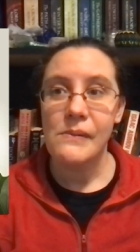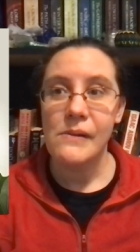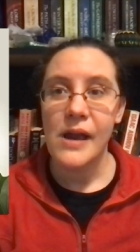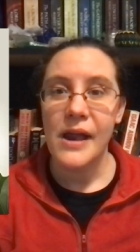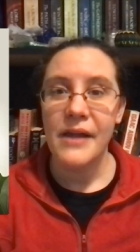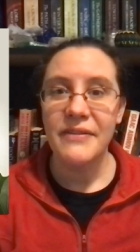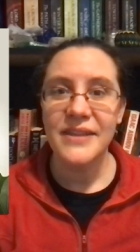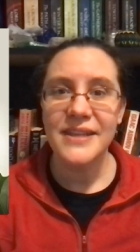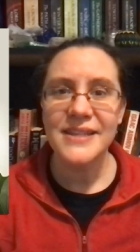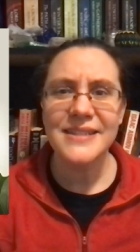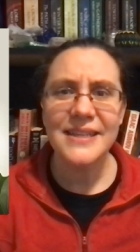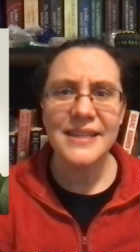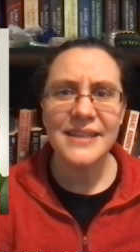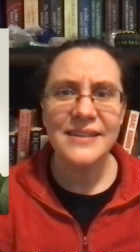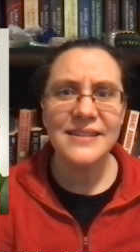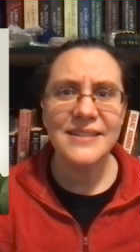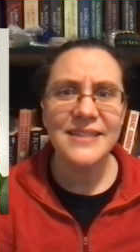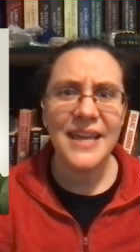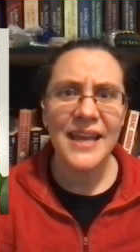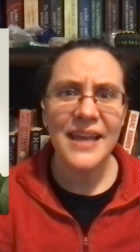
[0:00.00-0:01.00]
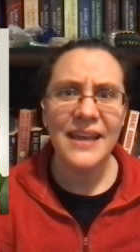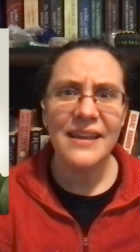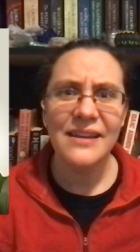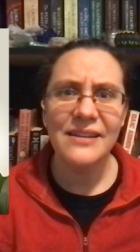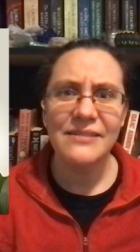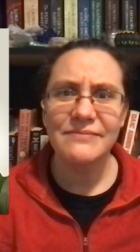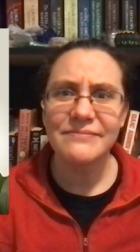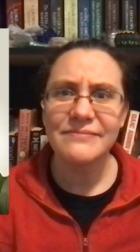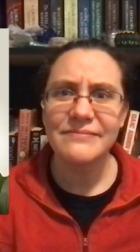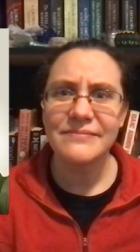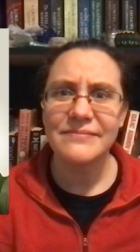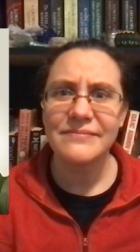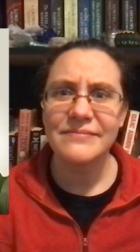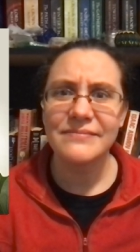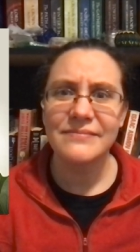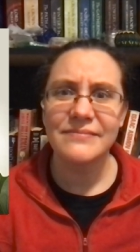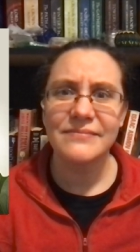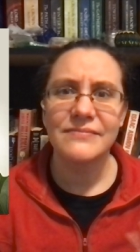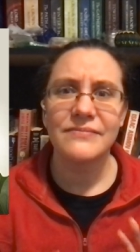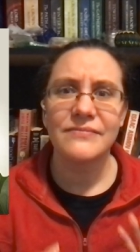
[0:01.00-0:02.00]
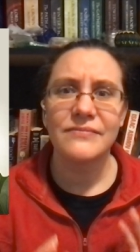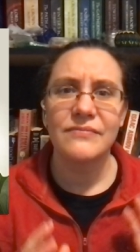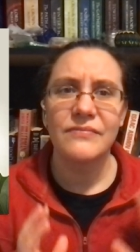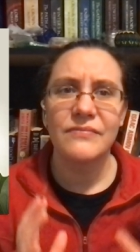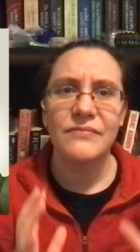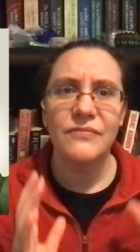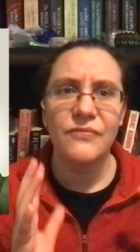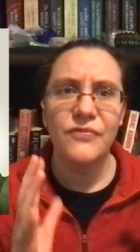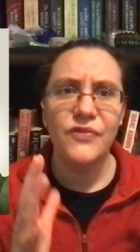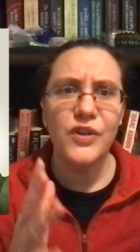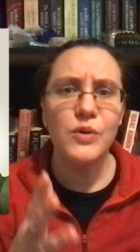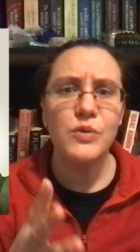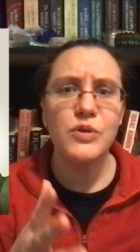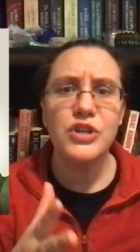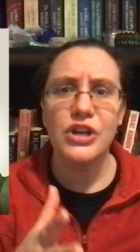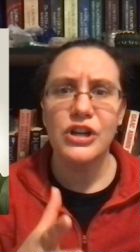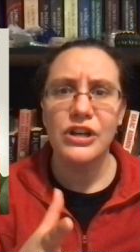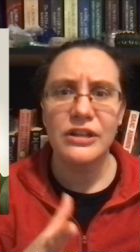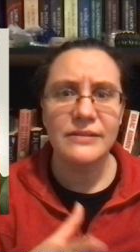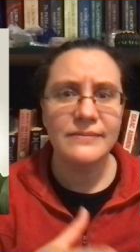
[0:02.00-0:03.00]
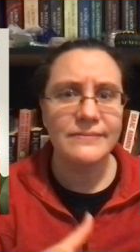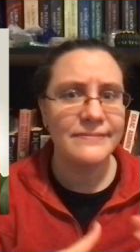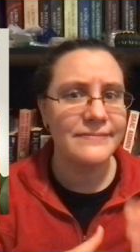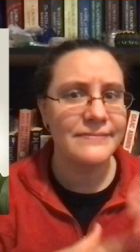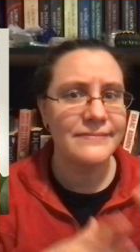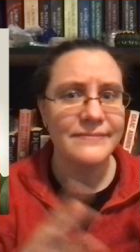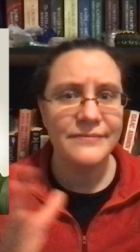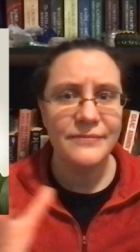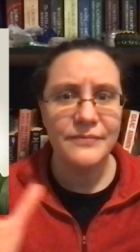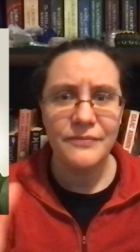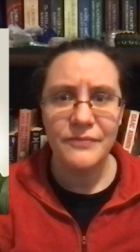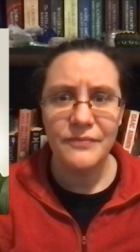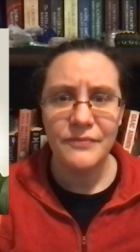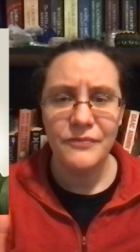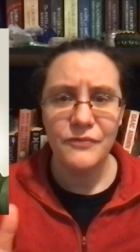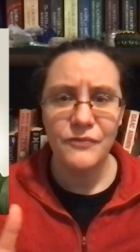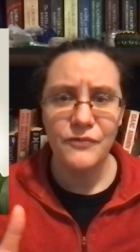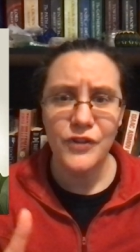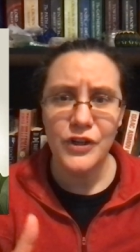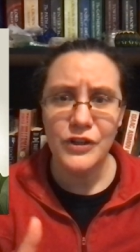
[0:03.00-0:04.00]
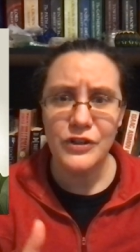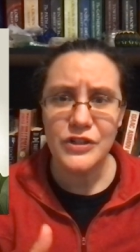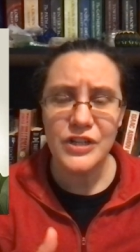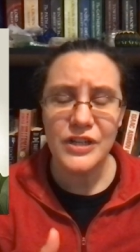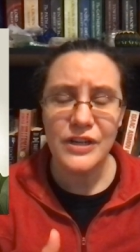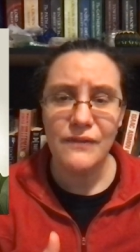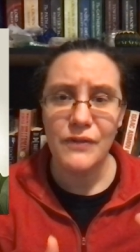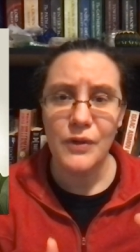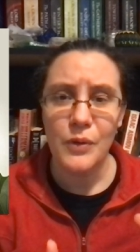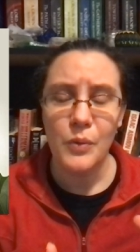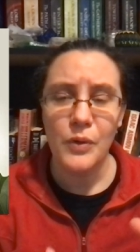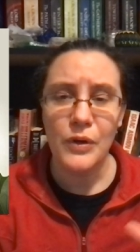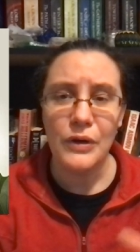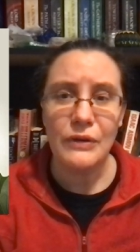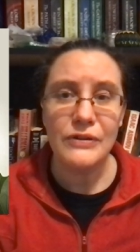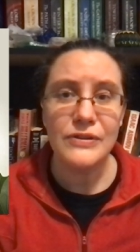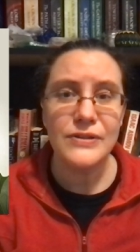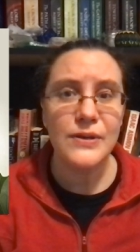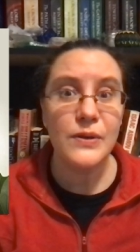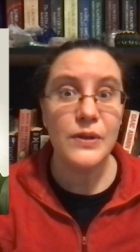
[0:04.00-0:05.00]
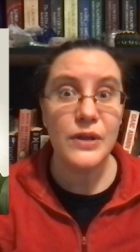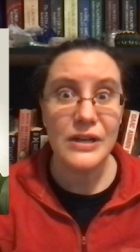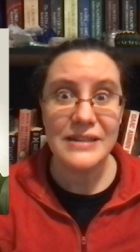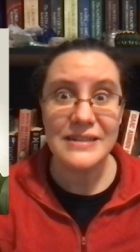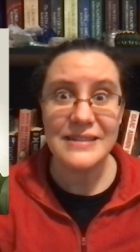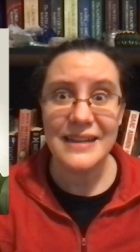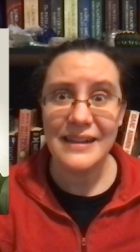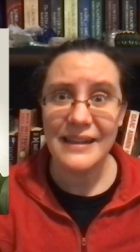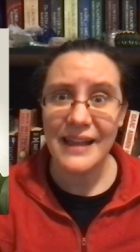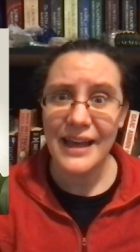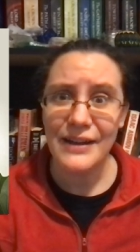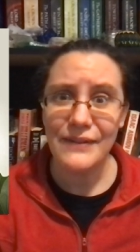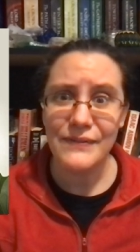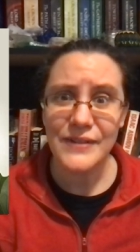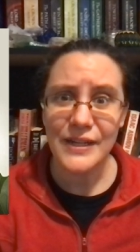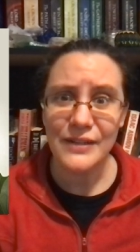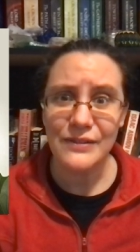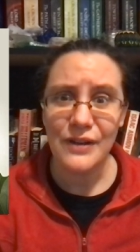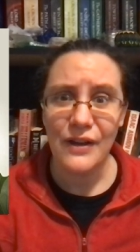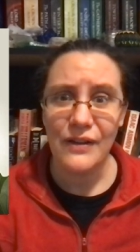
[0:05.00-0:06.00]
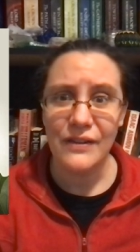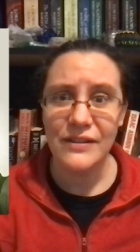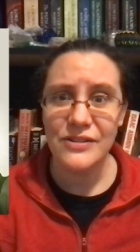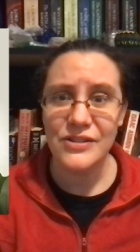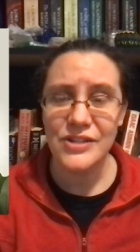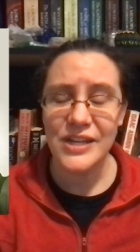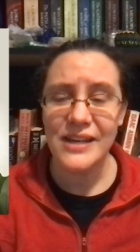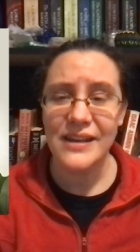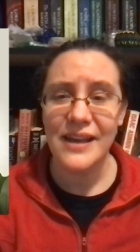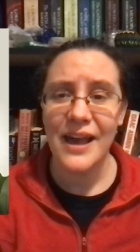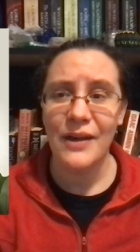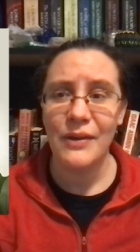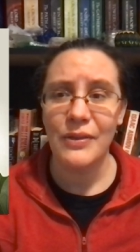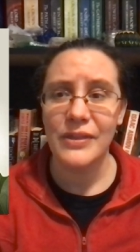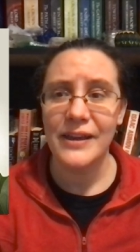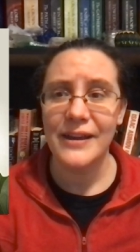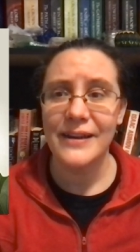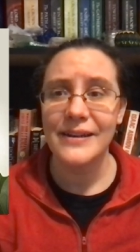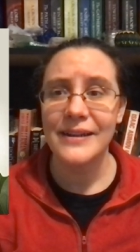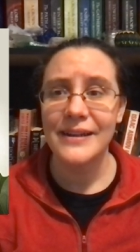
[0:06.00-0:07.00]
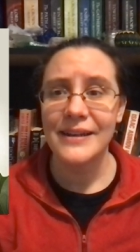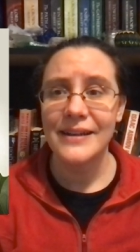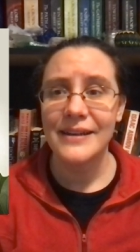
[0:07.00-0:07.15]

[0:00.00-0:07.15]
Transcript: And this is a future version of the world. So there's a lot of technology out there.